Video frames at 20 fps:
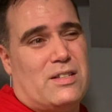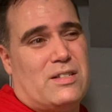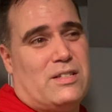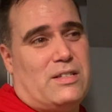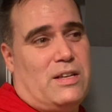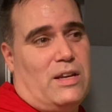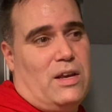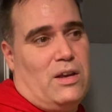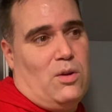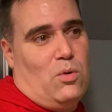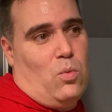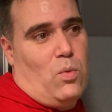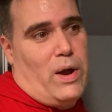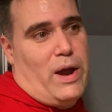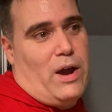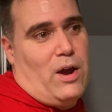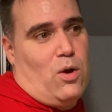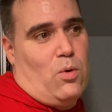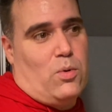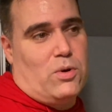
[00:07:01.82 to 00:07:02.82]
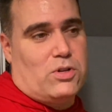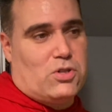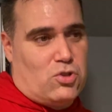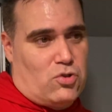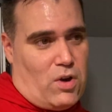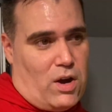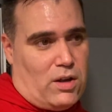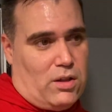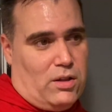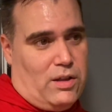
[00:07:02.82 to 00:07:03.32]
see where we're
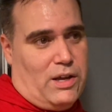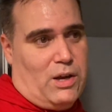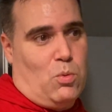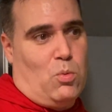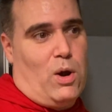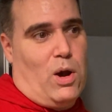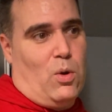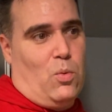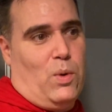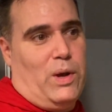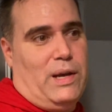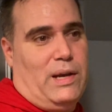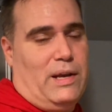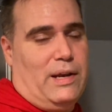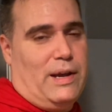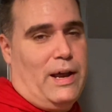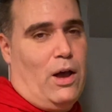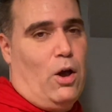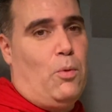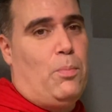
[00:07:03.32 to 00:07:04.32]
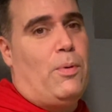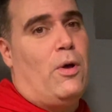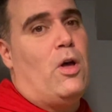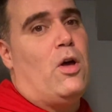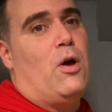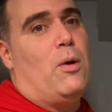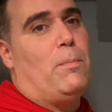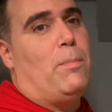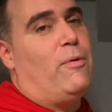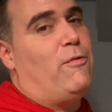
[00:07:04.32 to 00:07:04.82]
struggling, where we need help
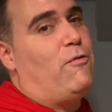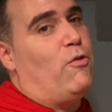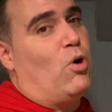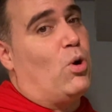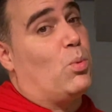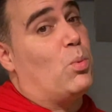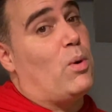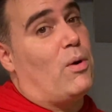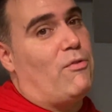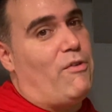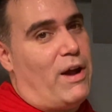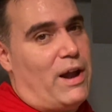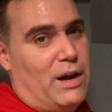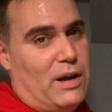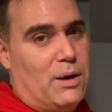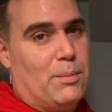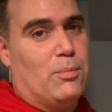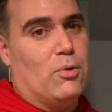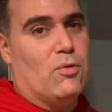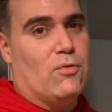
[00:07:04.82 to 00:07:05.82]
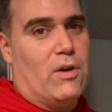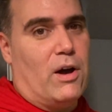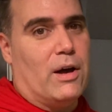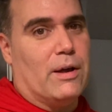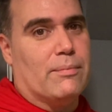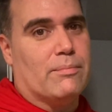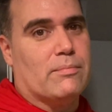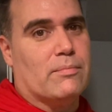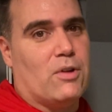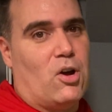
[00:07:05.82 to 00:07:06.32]
before we're ready to move
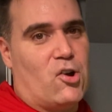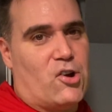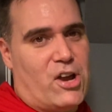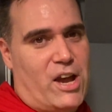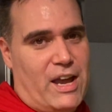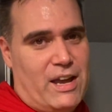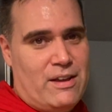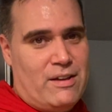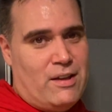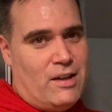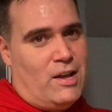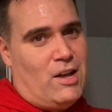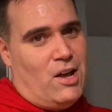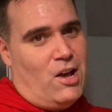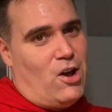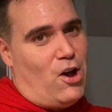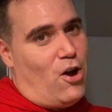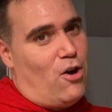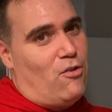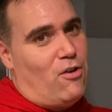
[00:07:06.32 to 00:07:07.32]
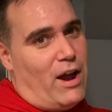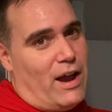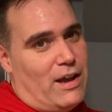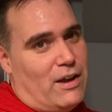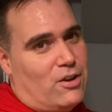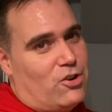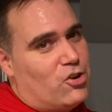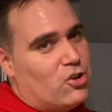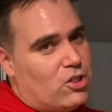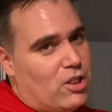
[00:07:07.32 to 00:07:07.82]
on, okay? All
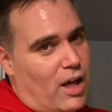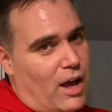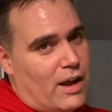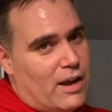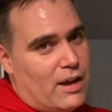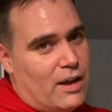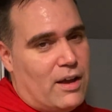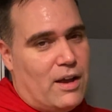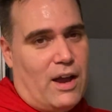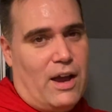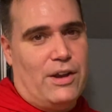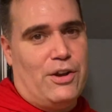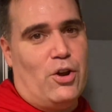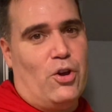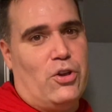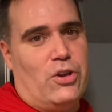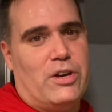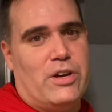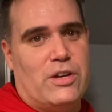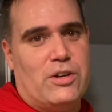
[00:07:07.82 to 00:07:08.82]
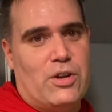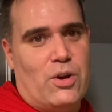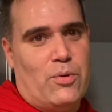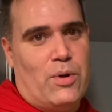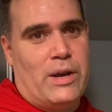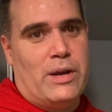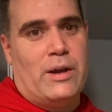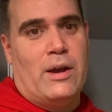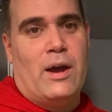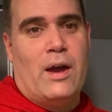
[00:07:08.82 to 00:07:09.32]
right, good luck. I know you can do
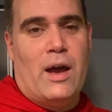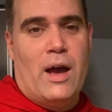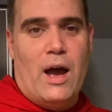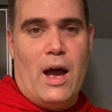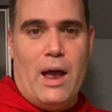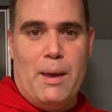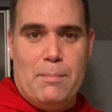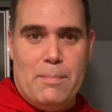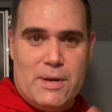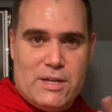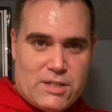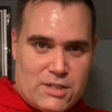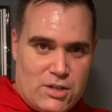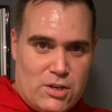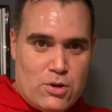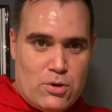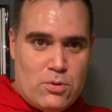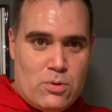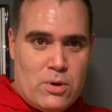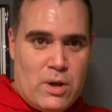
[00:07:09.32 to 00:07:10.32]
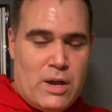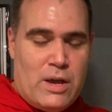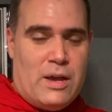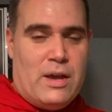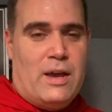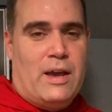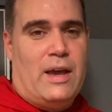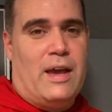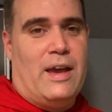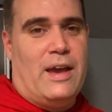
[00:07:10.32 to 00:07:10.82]
it. I miss you,
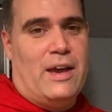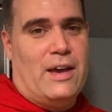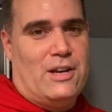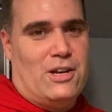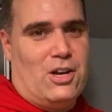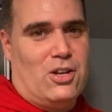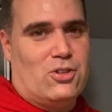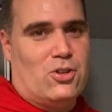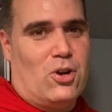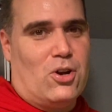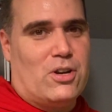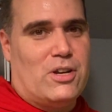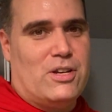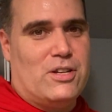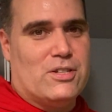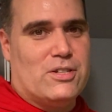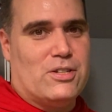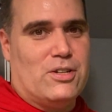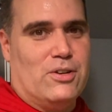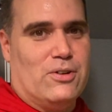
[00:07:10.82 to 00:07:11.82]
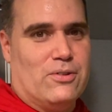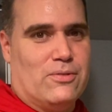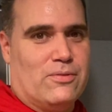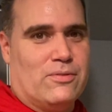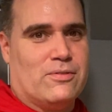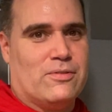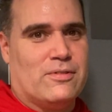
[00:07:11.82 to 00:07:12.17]
and I'll talk to you soon.